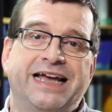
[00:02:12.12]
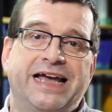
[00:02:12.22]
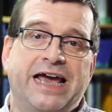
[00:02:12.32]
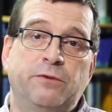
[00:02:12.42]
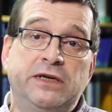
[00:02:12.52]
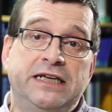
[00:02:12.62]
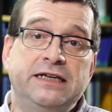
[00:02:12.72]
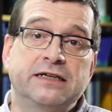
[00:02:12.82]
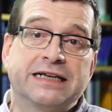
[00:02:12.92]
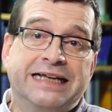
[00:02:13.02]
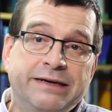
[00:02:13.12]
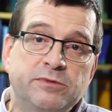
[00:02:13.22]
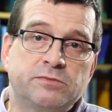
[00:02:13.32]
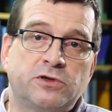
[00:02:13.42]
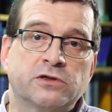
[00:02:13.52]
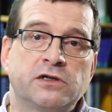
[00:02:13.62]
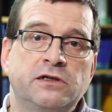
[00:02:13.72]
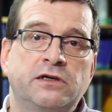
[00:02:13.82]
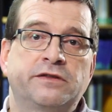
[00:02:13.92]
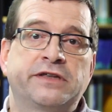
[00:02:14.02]
And we need a climate model
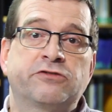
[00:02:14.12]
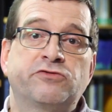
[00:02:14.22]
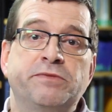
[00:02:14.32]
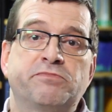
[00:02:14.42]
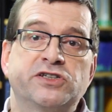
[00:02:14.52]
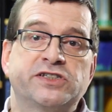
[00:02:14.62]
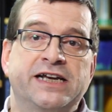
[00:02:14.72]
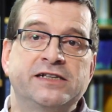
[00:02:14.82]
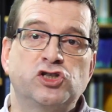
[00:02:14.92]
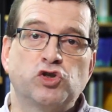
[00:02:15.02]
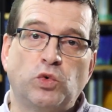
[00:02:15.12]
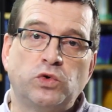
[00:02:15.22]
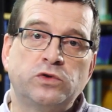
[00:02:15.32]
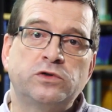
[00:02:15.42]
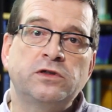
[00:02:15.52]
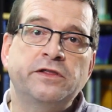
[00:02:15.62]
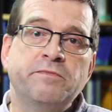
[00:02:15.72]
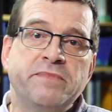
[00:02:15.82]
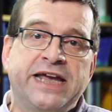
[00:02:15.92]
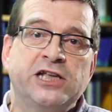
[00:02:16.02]
that represents all the
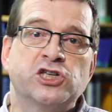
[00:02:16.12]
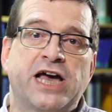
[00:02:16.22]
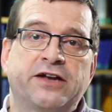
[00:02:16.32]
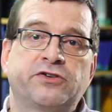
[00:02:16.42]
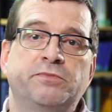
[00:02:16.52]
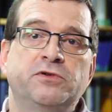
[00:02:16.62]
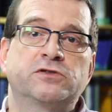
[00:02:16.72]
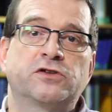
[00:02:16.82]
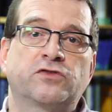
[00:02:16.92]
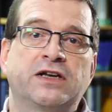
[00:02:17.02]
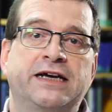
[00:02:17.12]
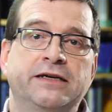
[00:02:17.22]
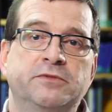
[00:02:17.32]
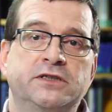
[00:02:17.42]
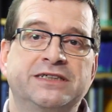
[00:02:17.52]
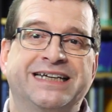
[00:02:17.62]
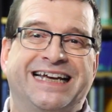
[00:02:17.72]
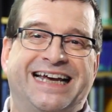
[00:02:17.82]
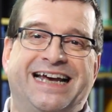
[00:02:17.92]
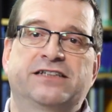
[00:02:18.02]
major attributes of climate
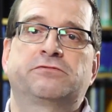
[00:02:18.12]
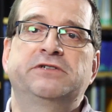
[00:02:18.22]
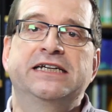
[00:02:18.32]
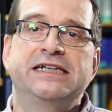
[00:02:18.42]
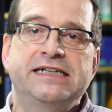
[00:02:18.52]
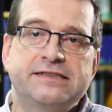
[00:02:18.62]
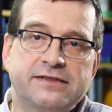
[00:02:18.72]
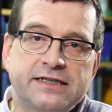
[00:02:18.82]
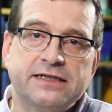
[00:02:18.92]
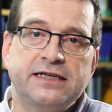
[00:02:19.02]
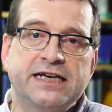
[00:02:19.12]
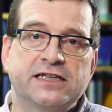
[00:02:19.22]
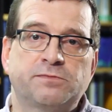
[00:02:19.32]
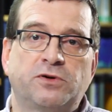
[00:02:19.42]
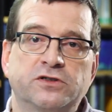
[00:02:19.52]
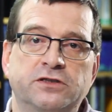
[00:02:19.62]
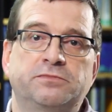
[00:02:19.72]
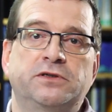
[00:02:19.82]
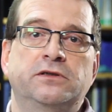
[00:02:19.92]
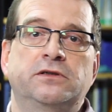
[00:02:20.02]
as realistically as
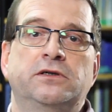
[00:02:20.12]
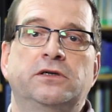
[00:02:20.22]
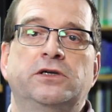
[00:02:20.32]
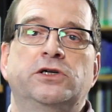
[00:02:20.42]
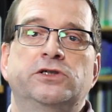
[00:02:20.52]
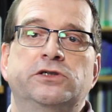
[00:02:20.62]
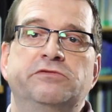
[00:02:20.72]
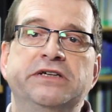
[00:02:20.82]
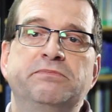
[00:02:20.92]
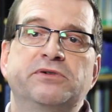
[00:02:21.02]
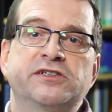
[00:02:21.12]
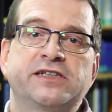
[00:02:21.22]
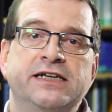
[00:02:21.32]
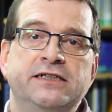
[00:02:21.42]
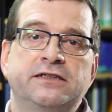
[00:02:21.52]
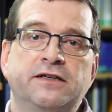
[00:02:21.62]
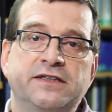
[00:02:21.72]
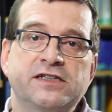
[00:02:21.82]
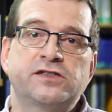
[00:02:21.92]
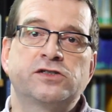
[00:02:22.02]
possible to represent
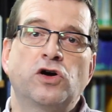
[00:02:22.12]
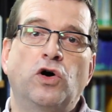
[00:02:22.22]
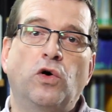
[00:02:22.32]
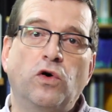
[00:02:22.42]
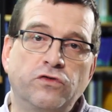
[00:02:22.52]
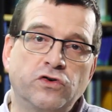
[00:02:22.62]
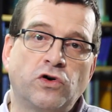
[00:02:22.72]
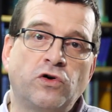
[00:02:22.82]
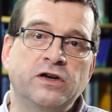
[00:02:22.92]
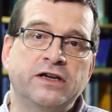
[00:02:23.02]
this overall